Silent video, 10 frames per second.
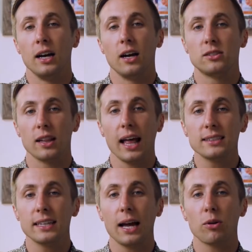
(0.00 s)
So the
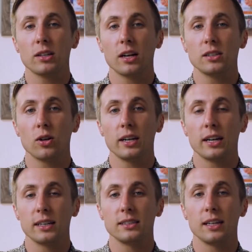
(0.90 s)
last thing I want to touch on
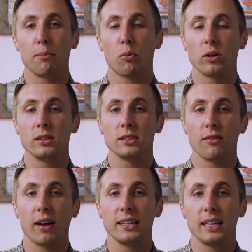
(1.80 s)
here is the importance
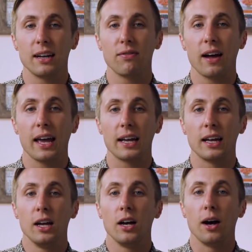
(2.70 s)
of identifying
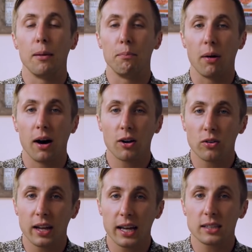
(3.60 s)

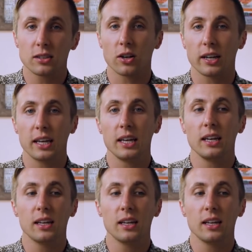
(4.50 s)
bottlenecks or key